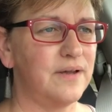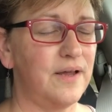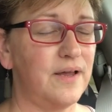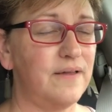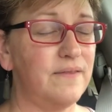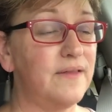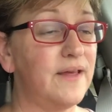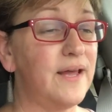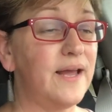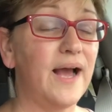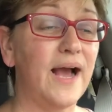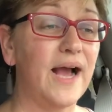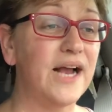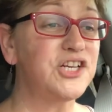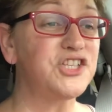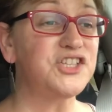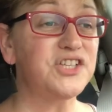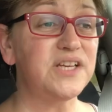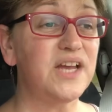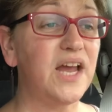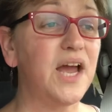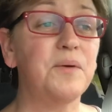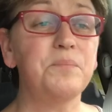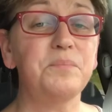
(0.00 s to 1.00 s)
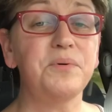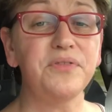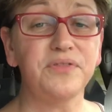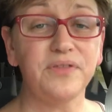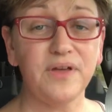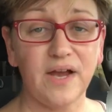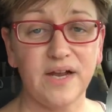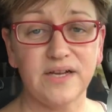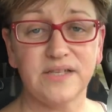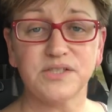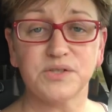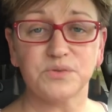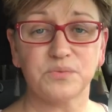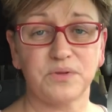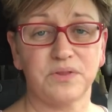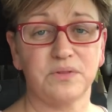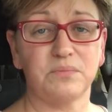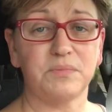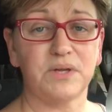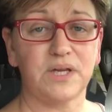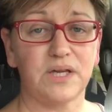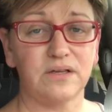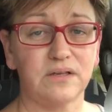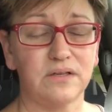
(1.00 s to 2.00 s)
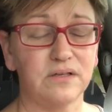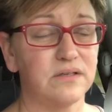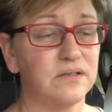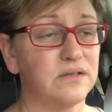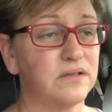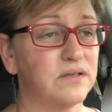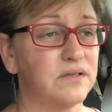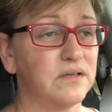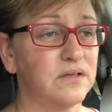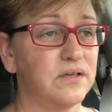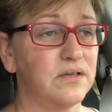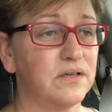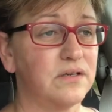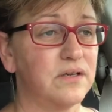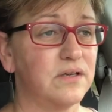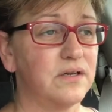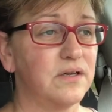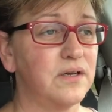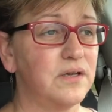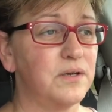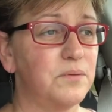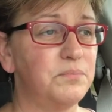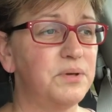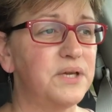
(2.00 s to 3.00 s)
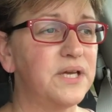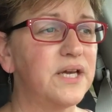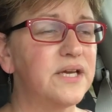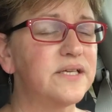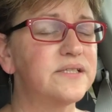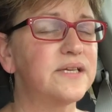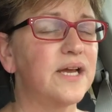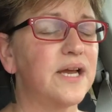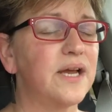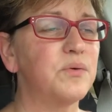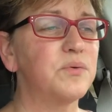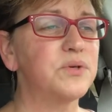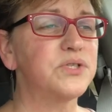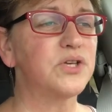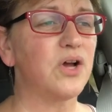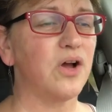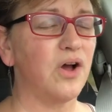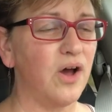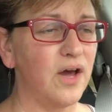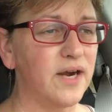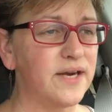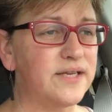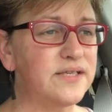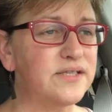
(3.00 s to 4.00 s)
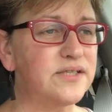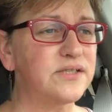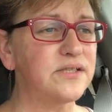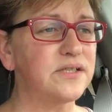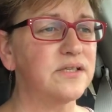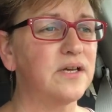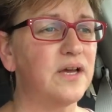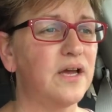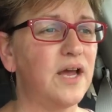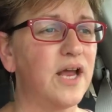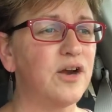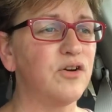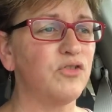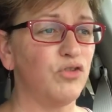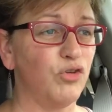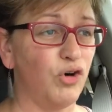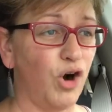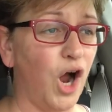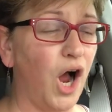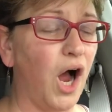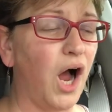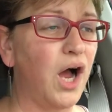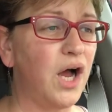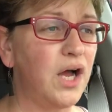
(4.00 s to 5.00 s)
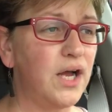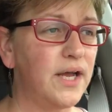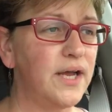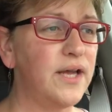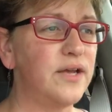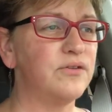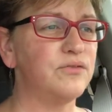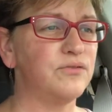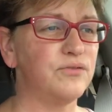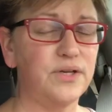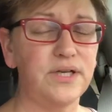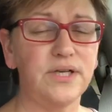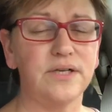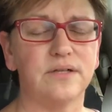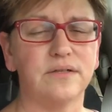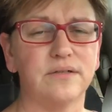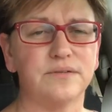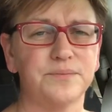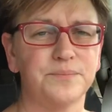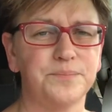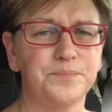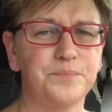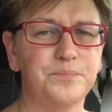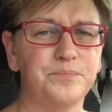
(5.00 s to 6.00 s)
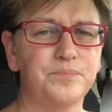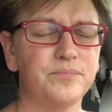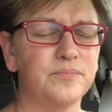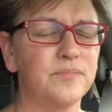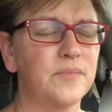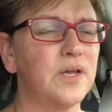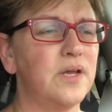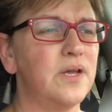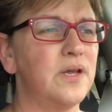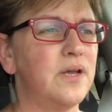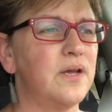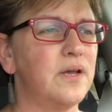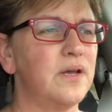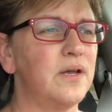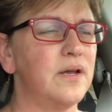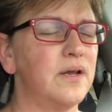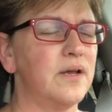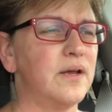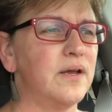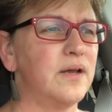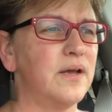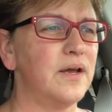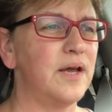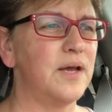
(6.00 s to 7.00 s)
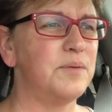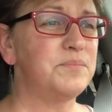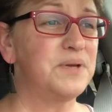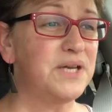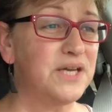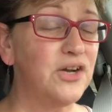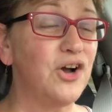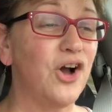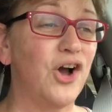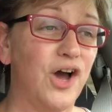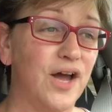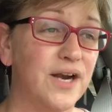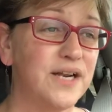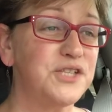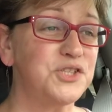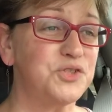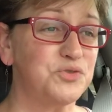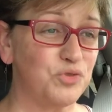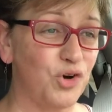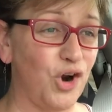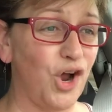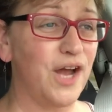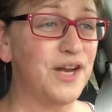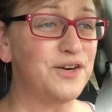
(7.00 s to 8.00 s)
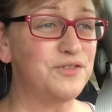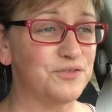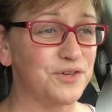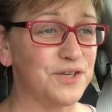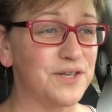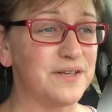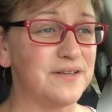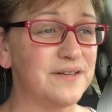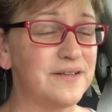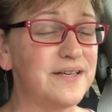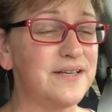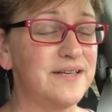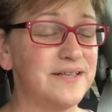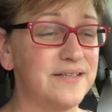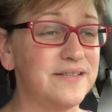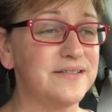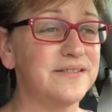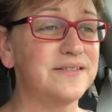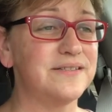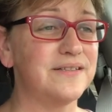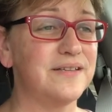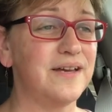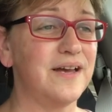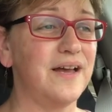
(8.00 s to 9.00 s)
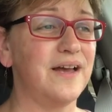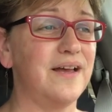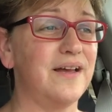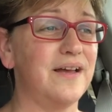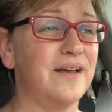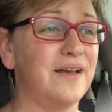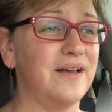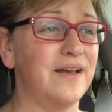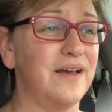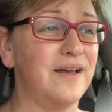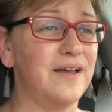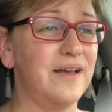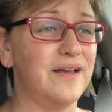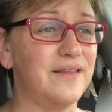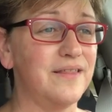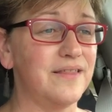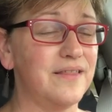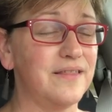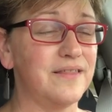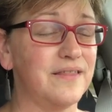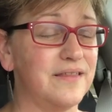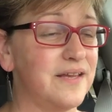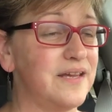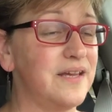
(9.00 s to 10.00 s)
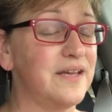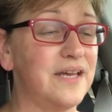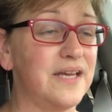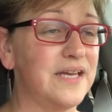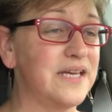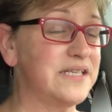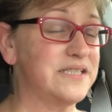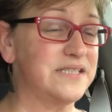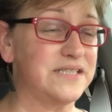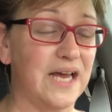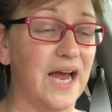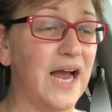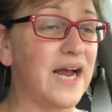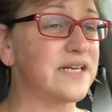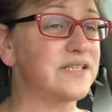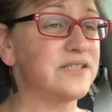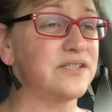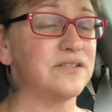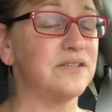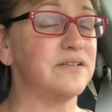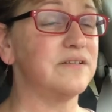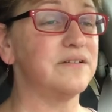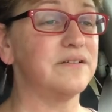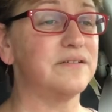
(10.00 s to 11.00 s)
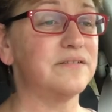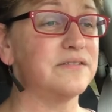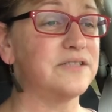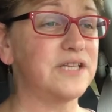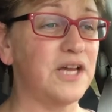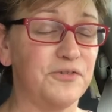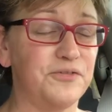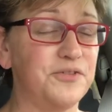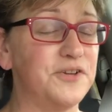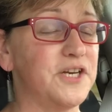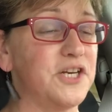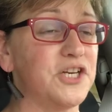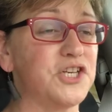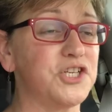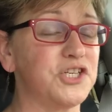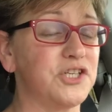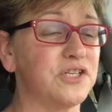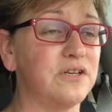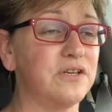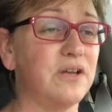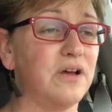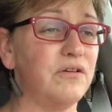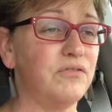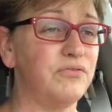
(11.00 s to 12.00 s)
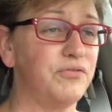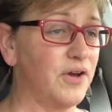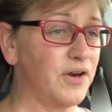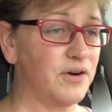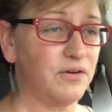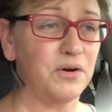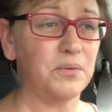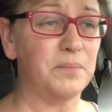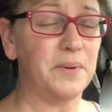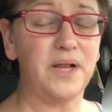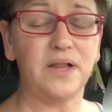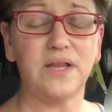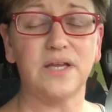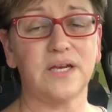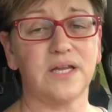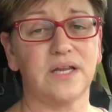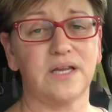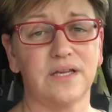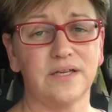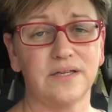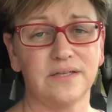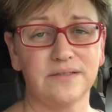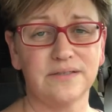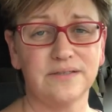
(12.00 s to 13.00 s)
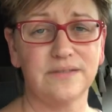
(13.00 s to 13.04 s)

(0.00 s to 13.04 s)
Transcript: And they actually empathized with me because I was honest and raw and real. And being honest, raw, and real is the exact definition of vulnerability.